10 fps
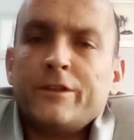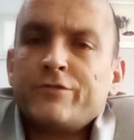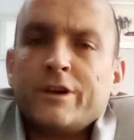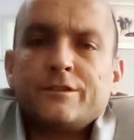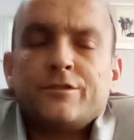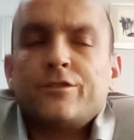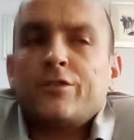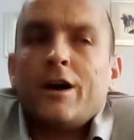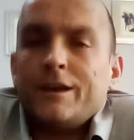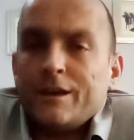dregs of
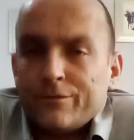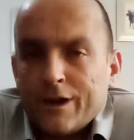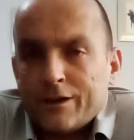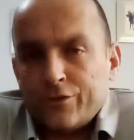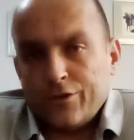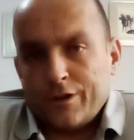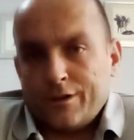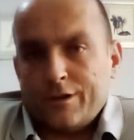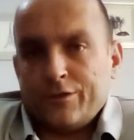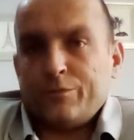society if they had a
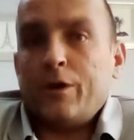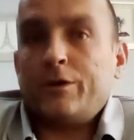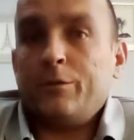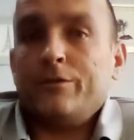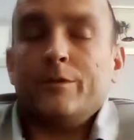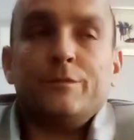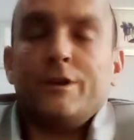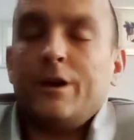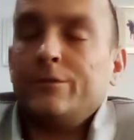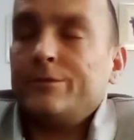joint and smoke it with them.
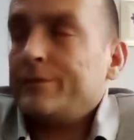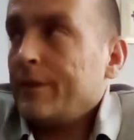You know,